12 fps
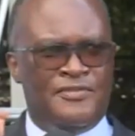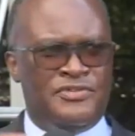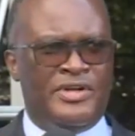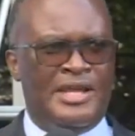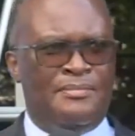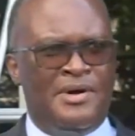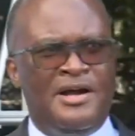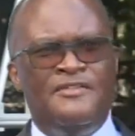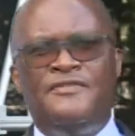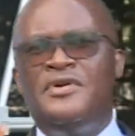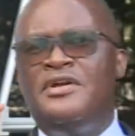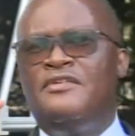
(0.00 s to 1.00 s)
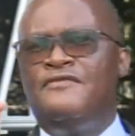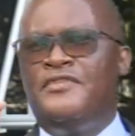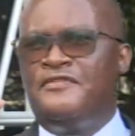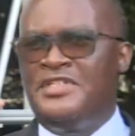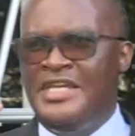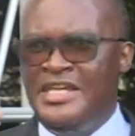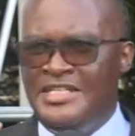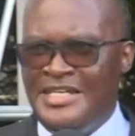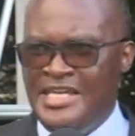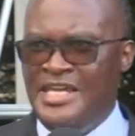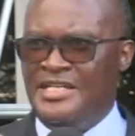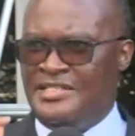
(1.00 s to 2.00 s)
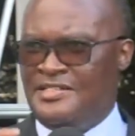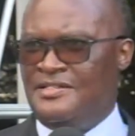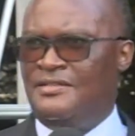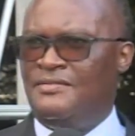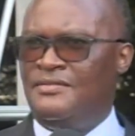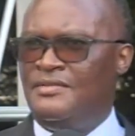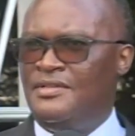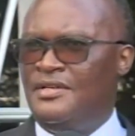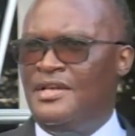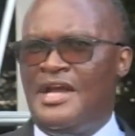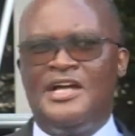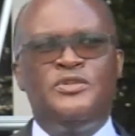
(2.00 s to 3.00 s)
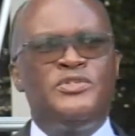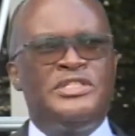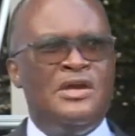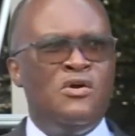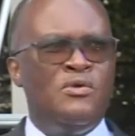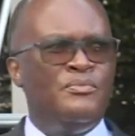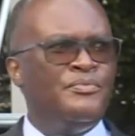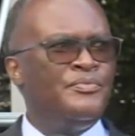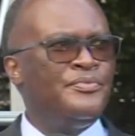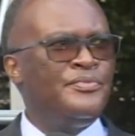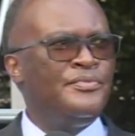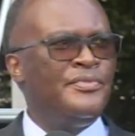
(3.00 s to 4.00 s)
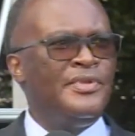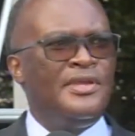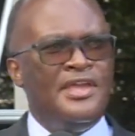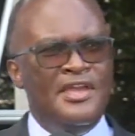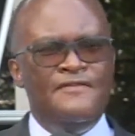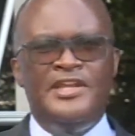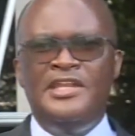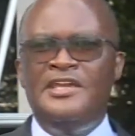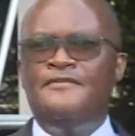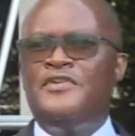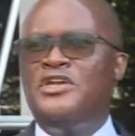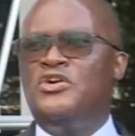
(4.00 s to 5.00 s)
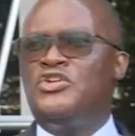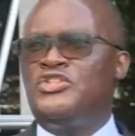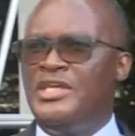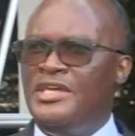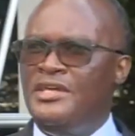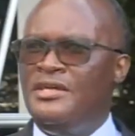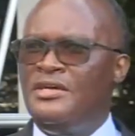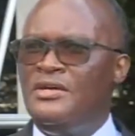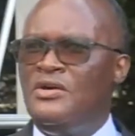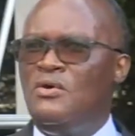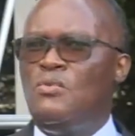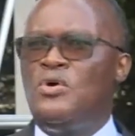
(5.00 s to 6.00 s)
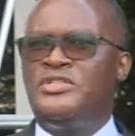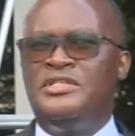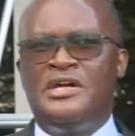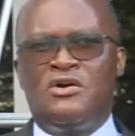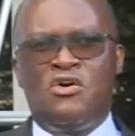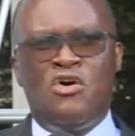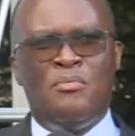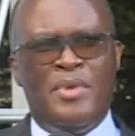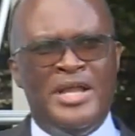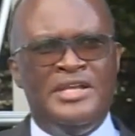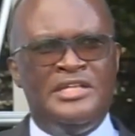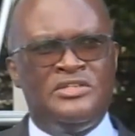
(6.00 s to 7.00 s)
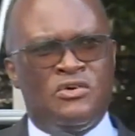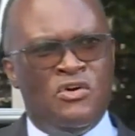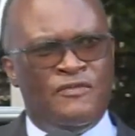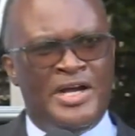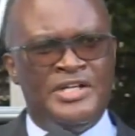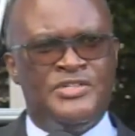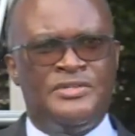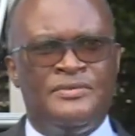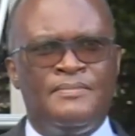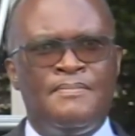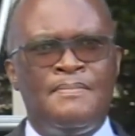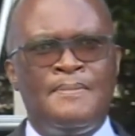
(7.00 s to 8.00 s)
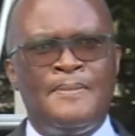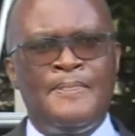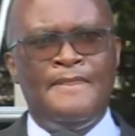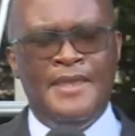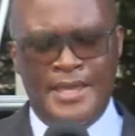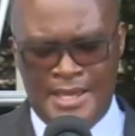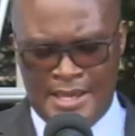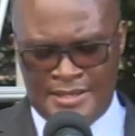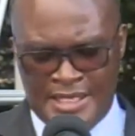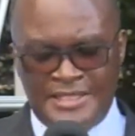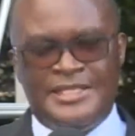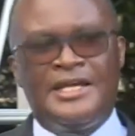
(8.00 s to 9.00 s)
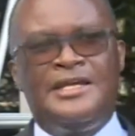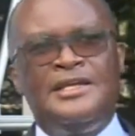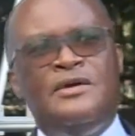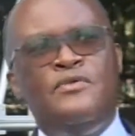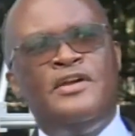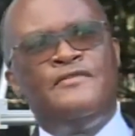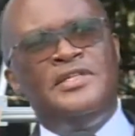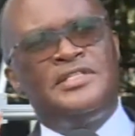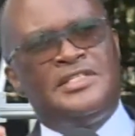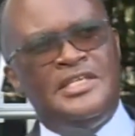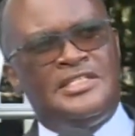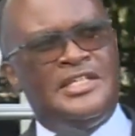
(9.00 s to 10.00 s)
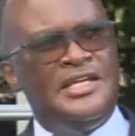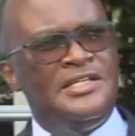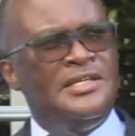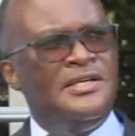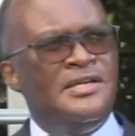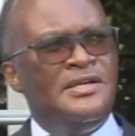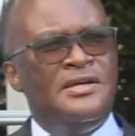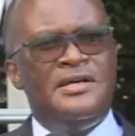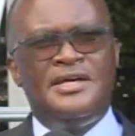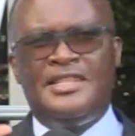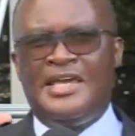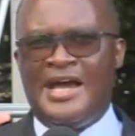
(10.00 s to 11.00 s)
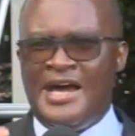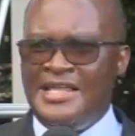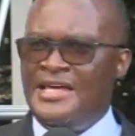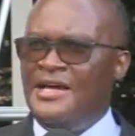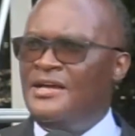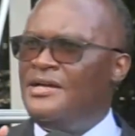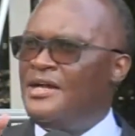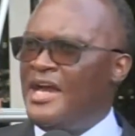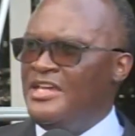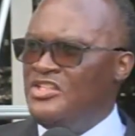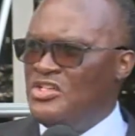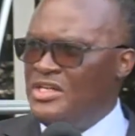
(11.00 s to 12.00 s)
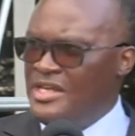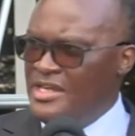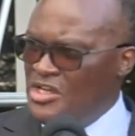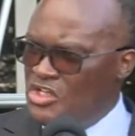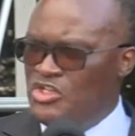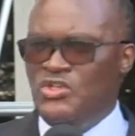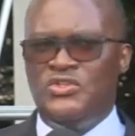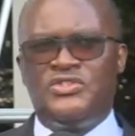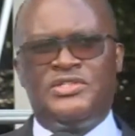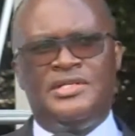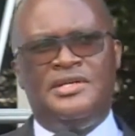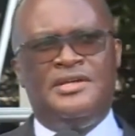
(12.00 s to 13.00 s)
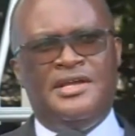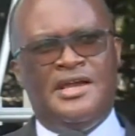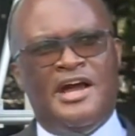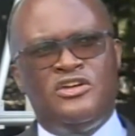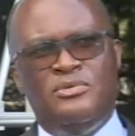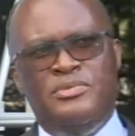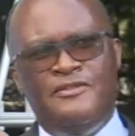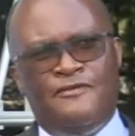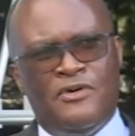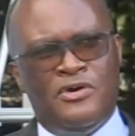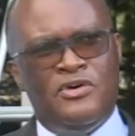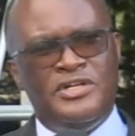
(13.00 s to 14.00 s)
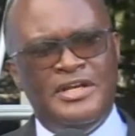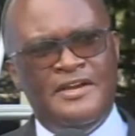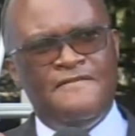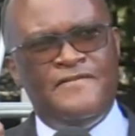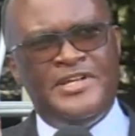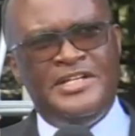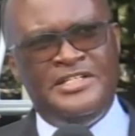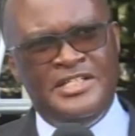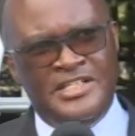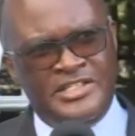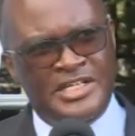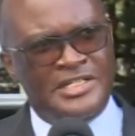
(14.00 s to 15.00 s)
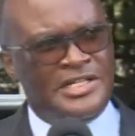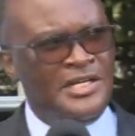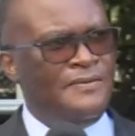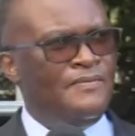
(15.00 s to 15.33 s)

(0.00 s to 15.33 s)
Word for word: sorry, above fifty-eight years had to stay home, even if he or she was in a core mandate, core function. And then secondly, we have insisted the other hygiene issues had to be followed very diligently.